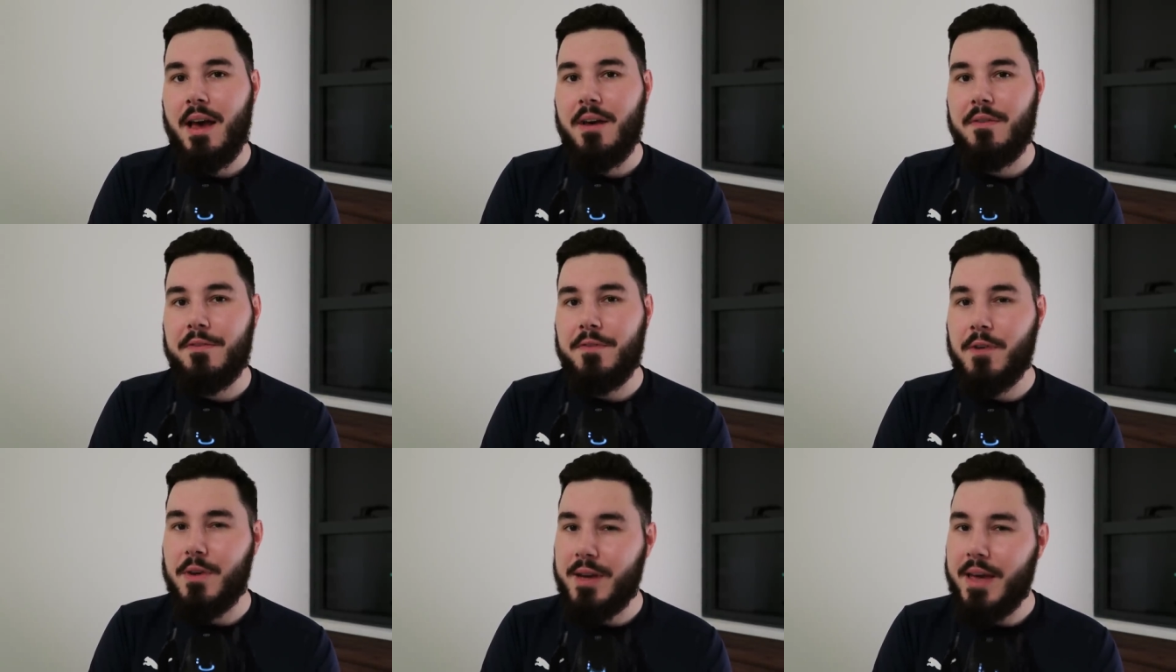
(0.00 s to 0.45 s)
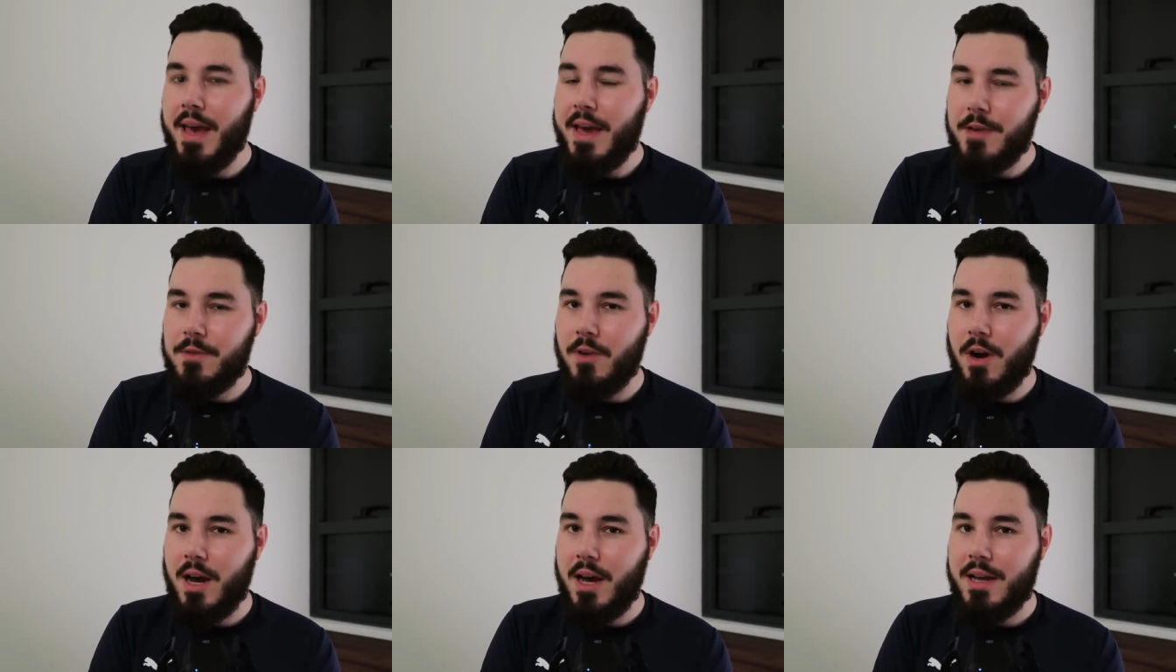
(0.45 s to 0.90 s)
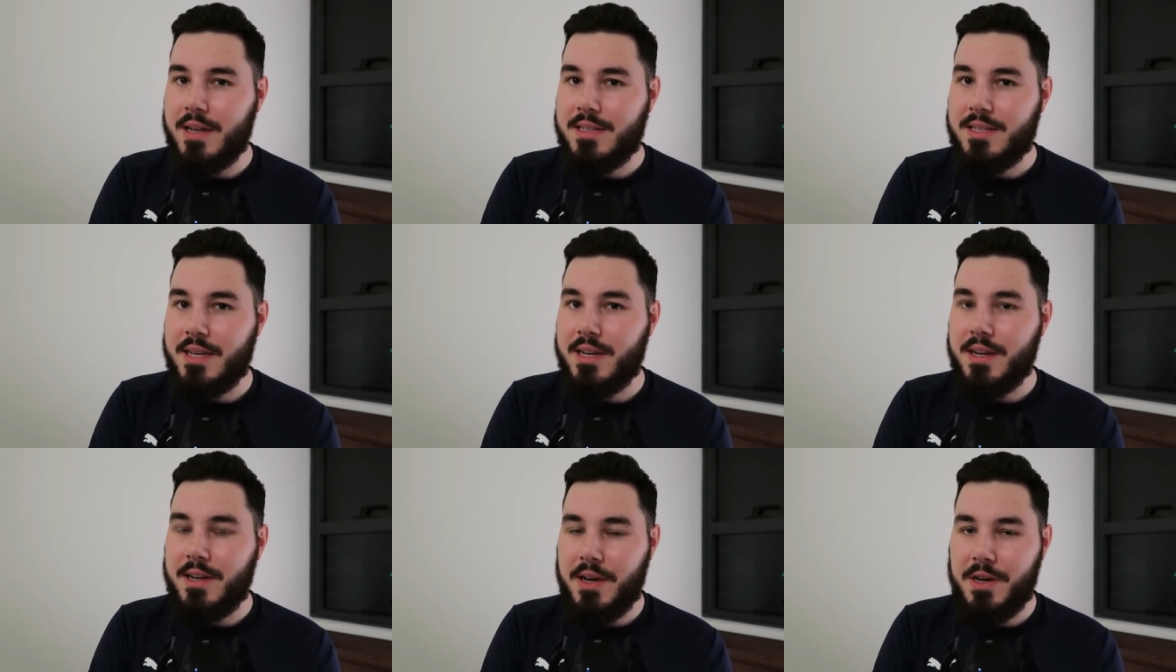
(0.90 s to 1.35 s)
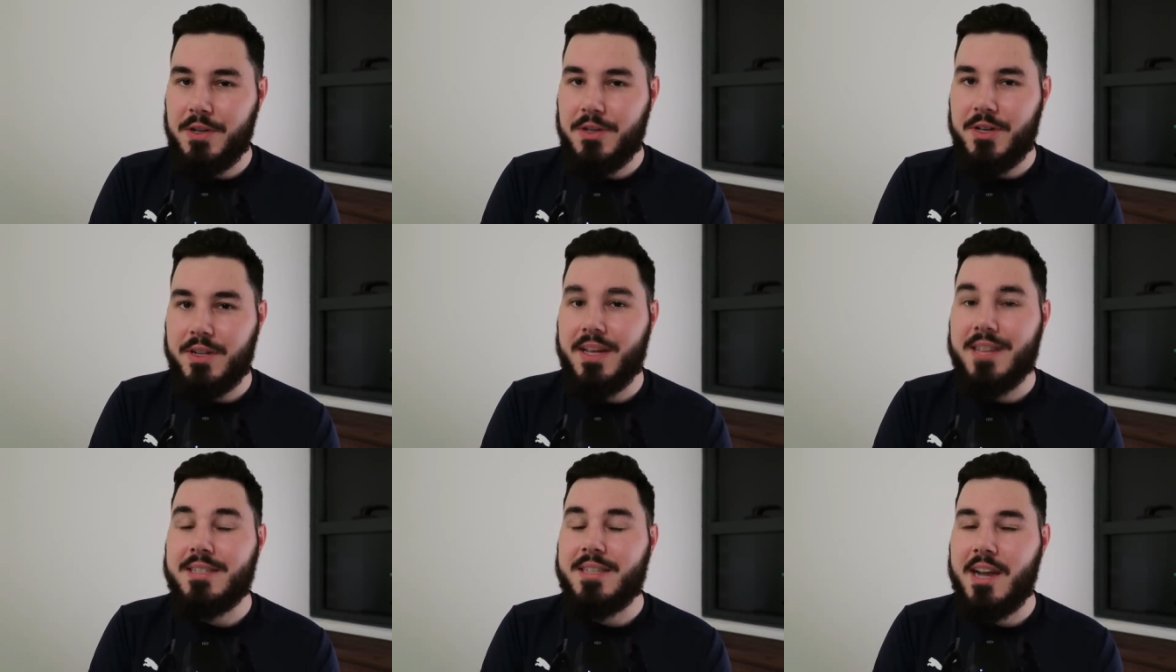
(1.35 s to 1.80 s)
for gay rights in a
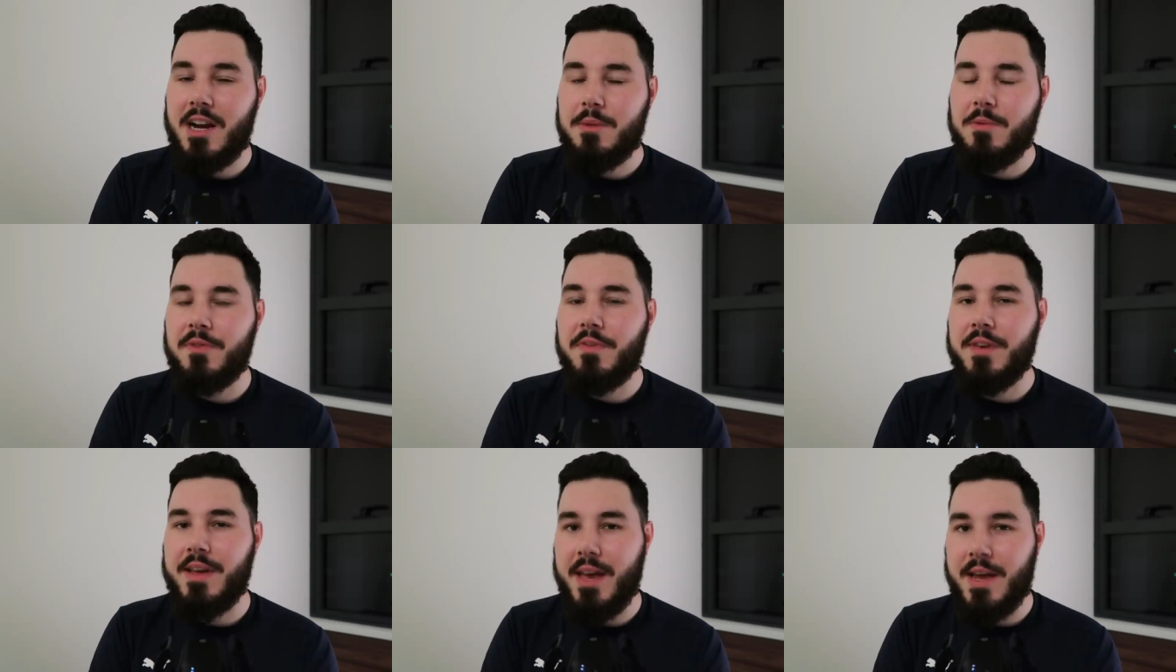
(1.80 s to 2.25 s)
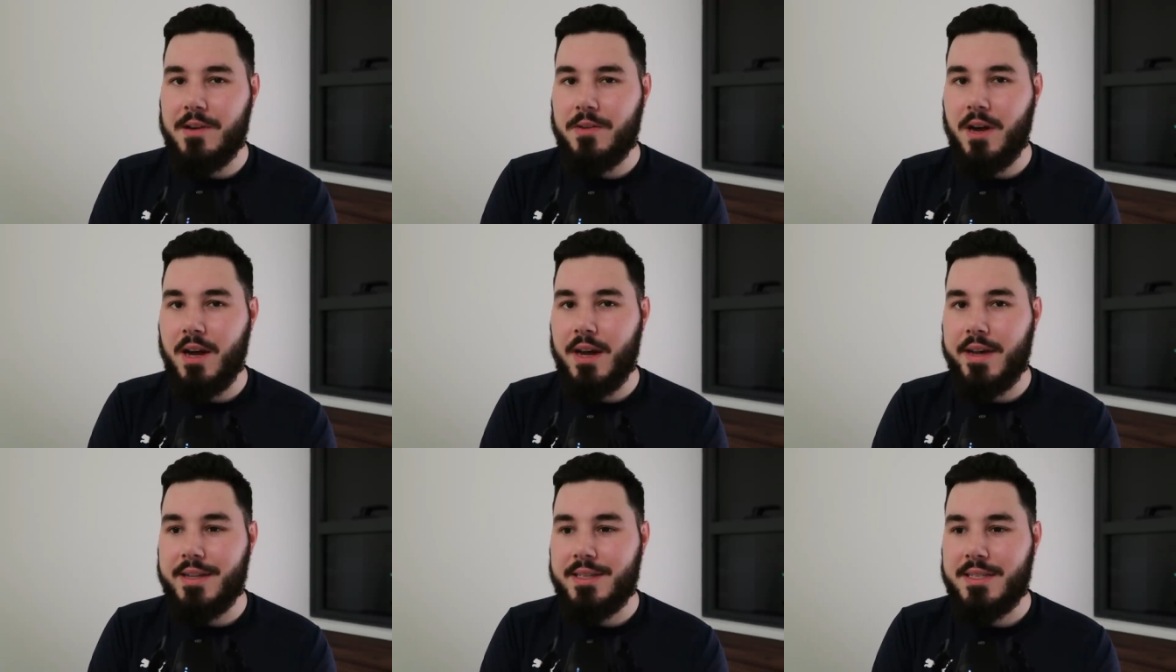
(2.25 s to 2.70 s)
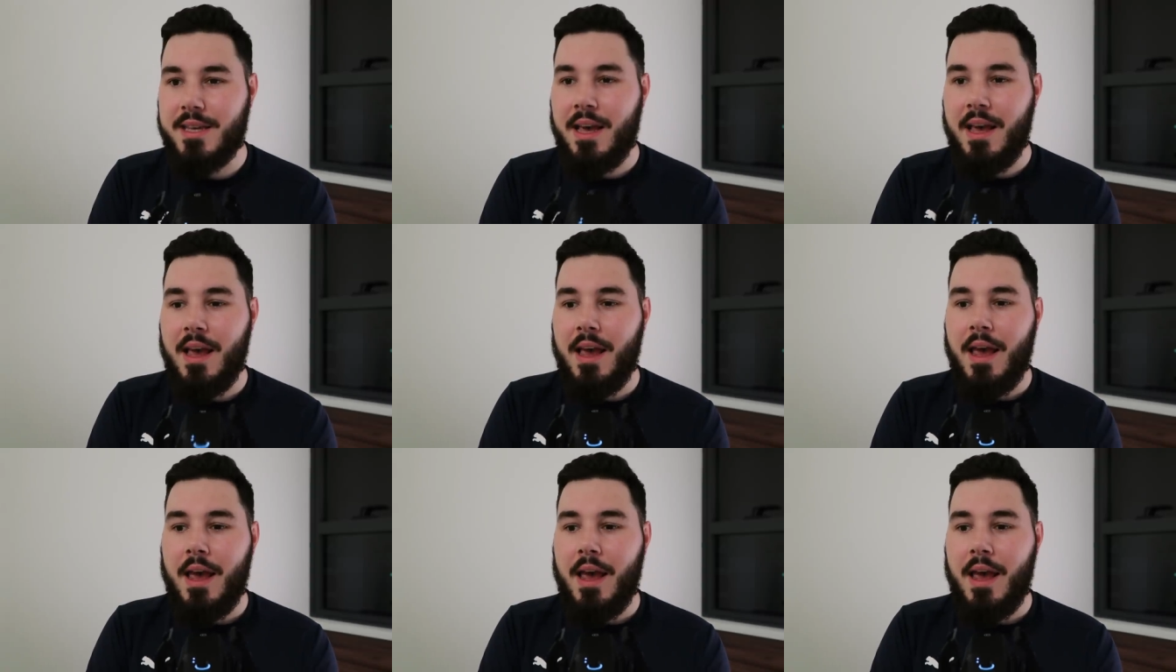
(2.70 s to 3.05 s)
country that's terrible for gay rights